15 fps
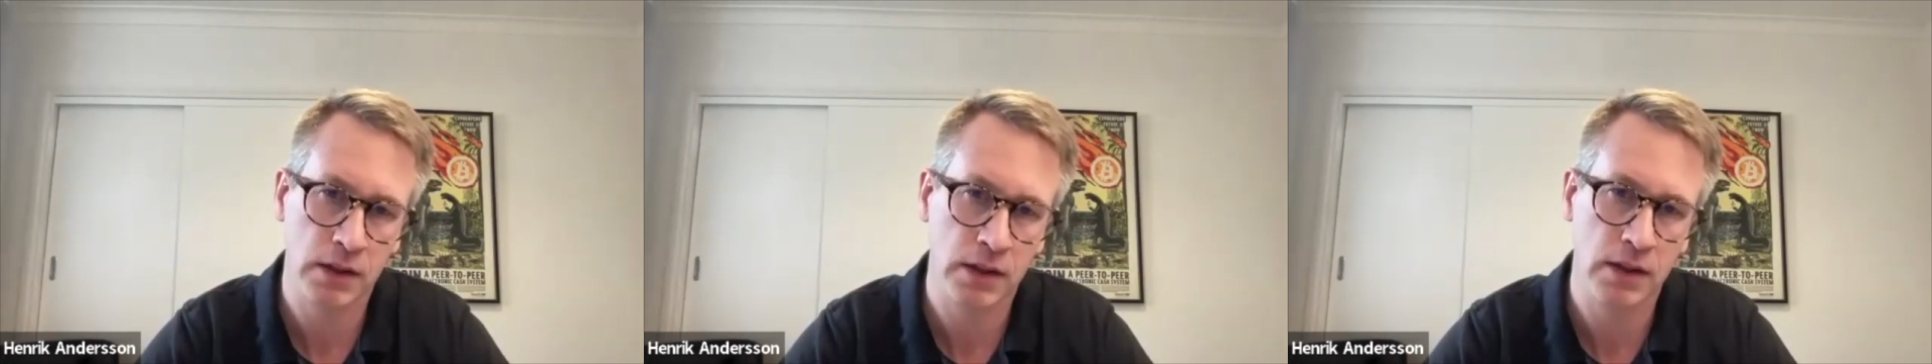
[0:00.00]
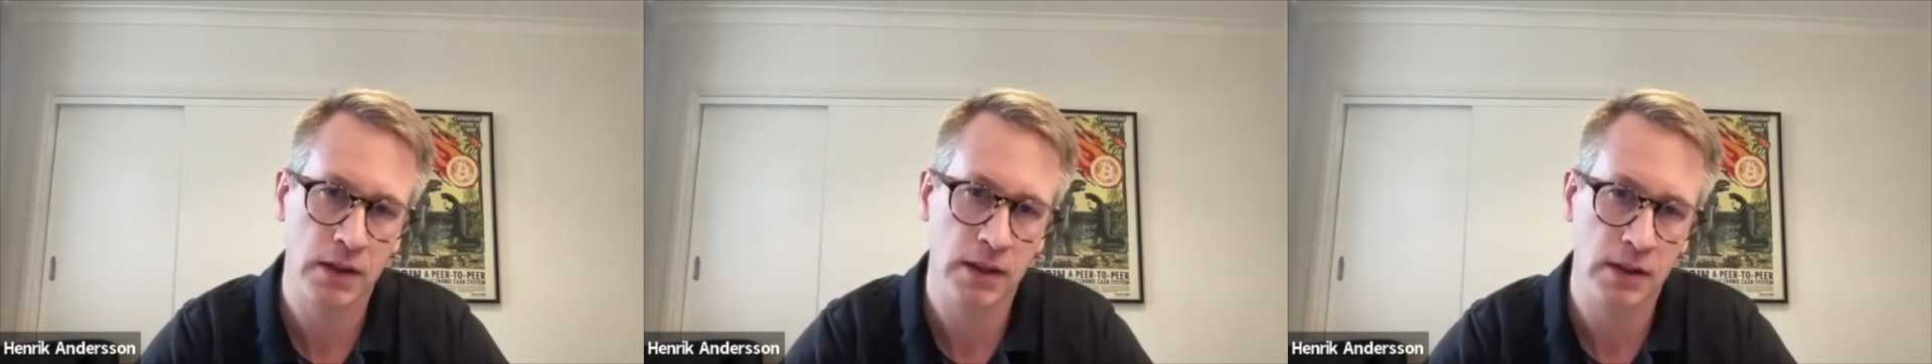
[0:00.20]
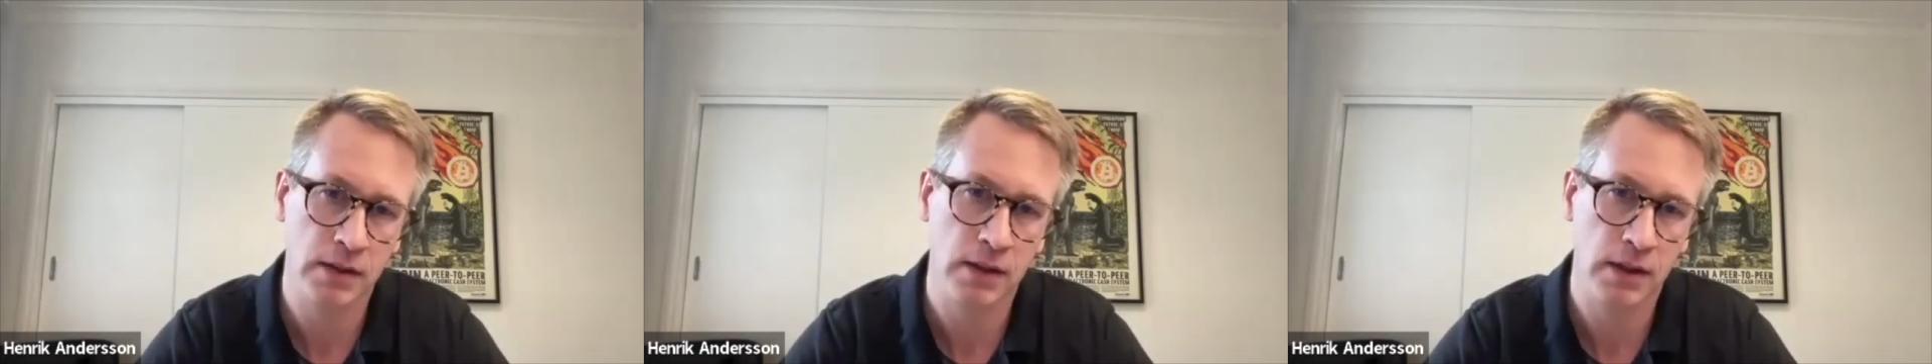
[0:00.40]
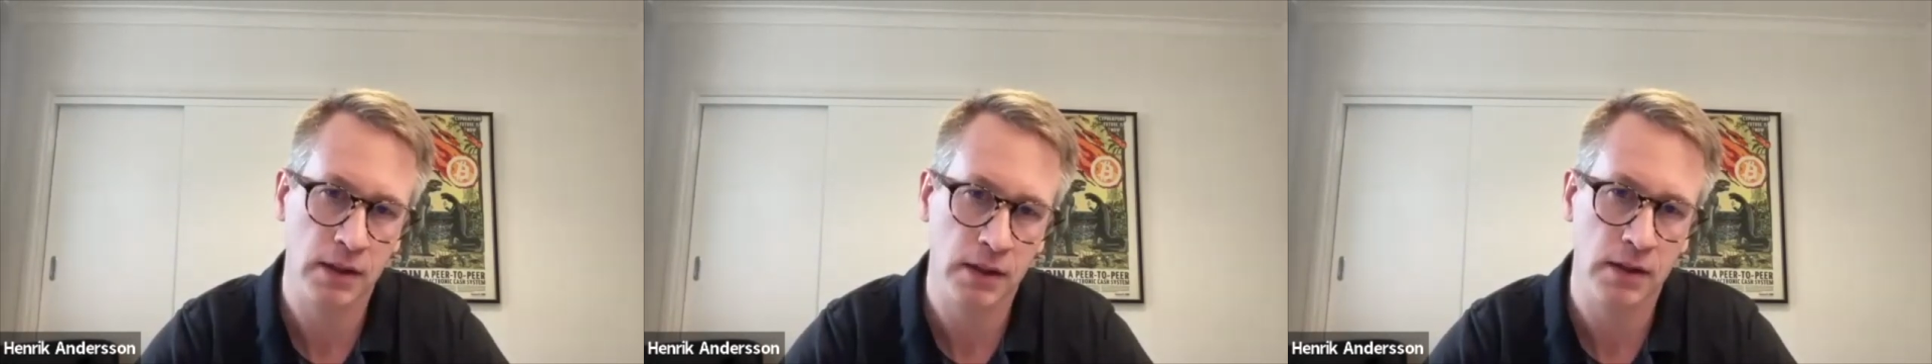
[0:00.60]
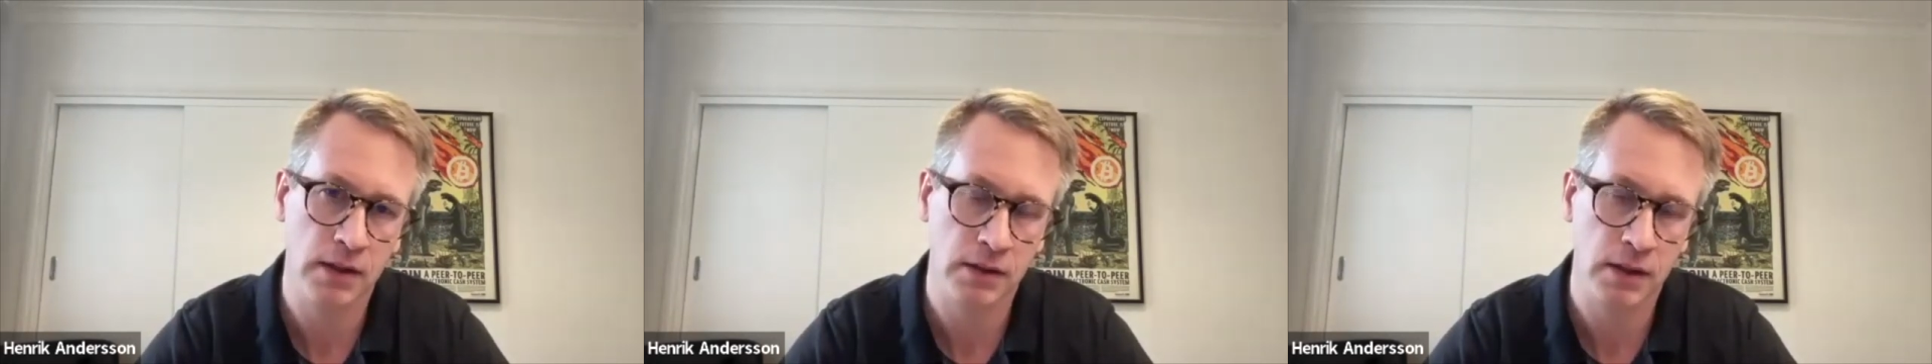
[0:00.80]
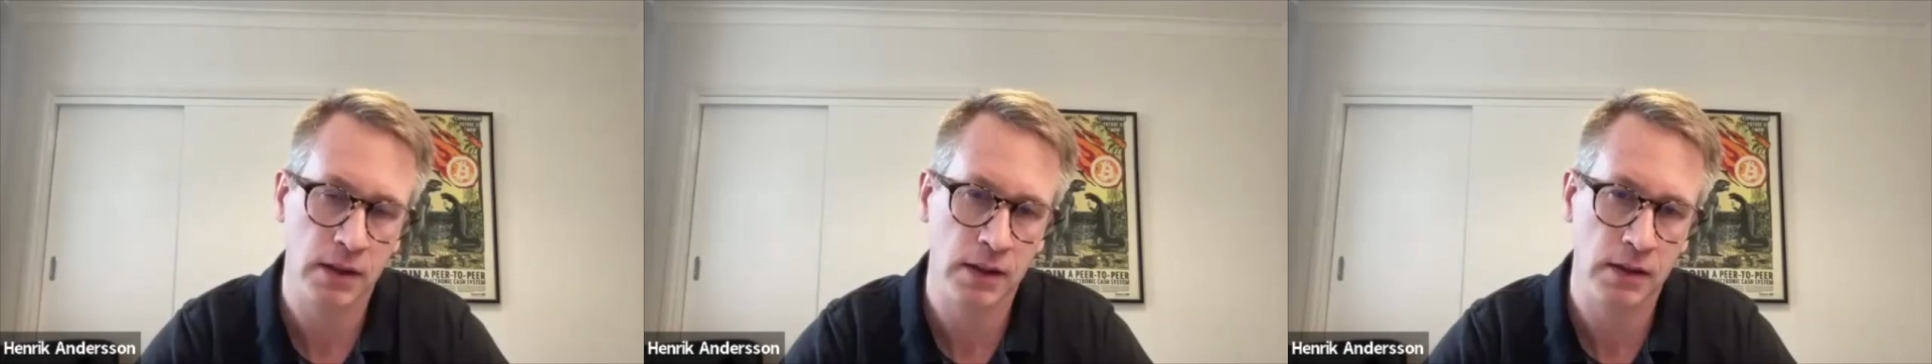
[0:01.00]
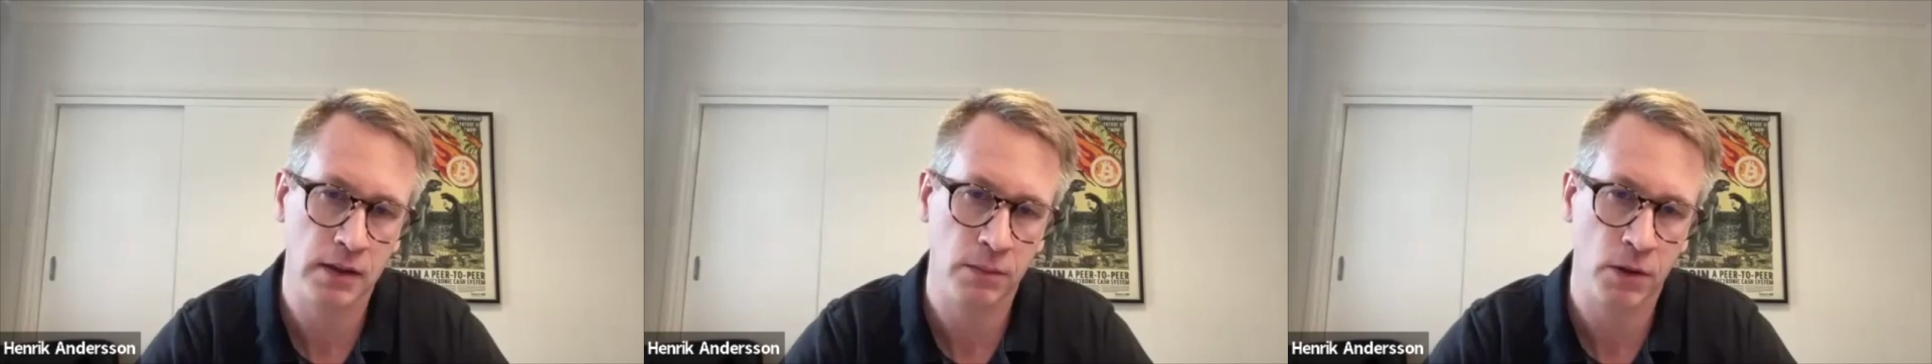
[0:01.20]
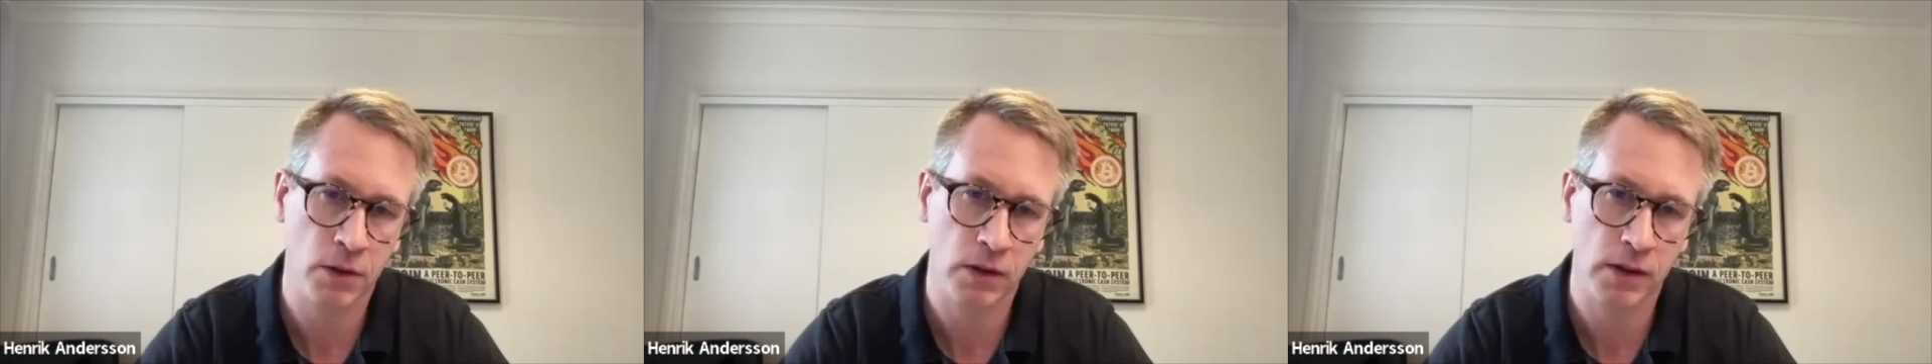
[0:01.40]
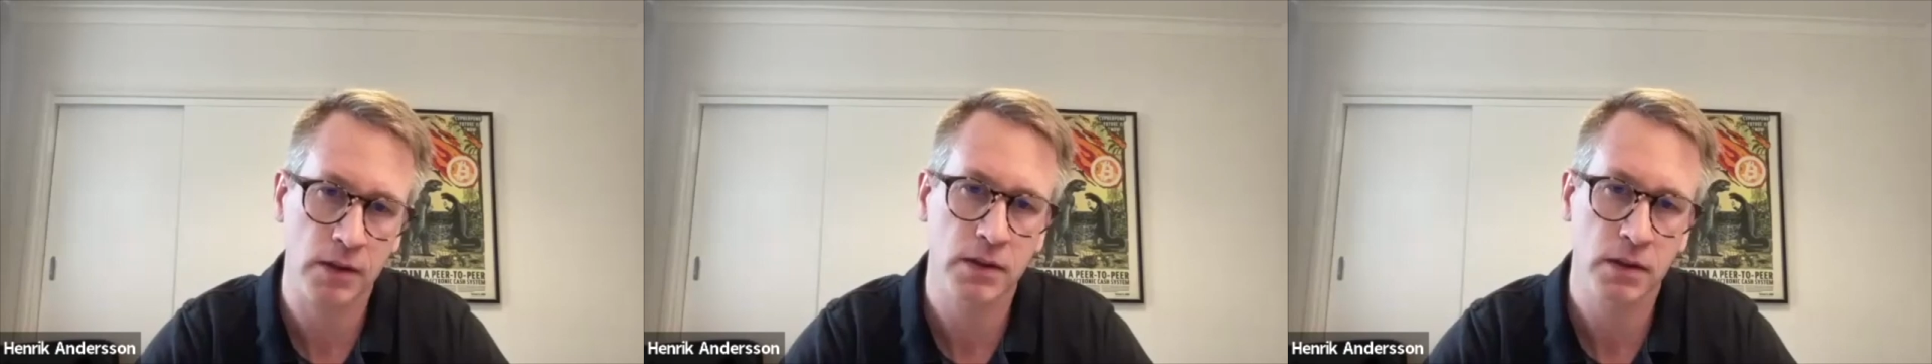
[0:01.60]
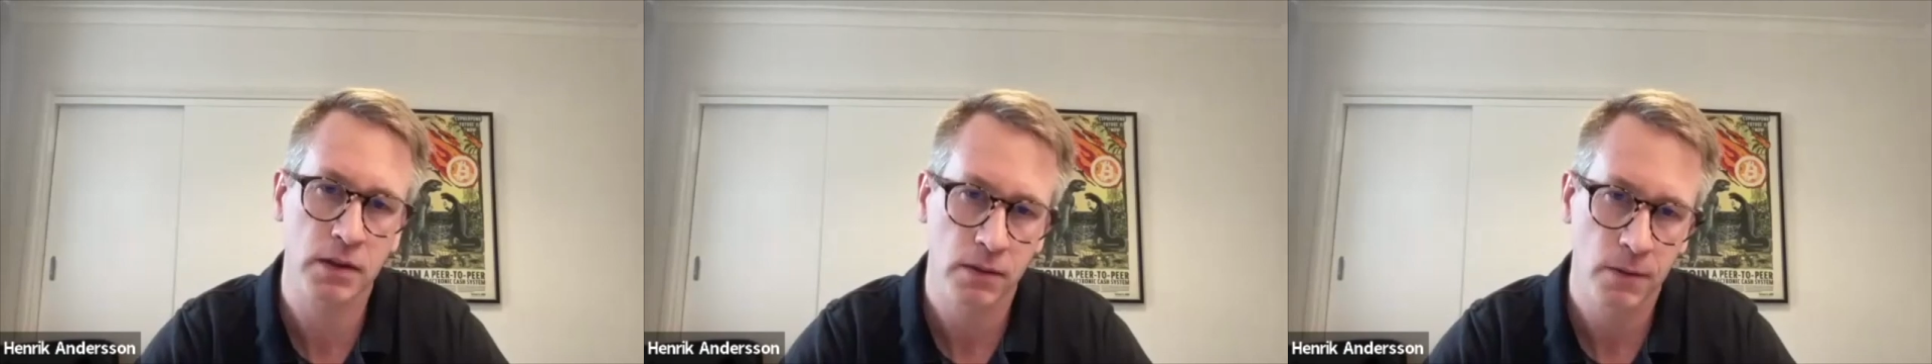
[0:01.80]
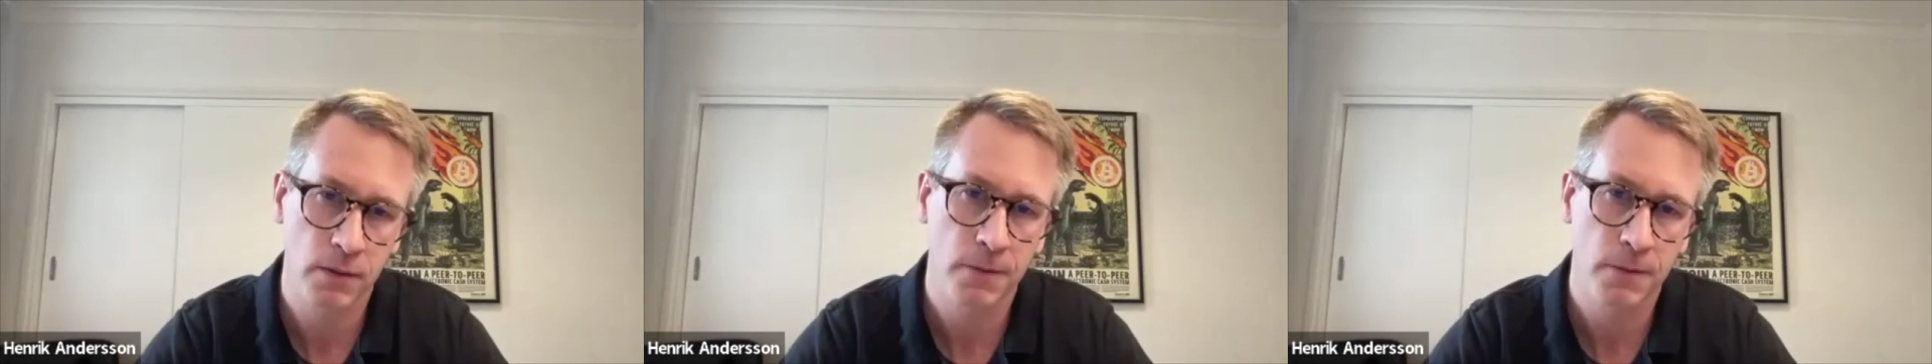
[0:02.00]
in in in the markets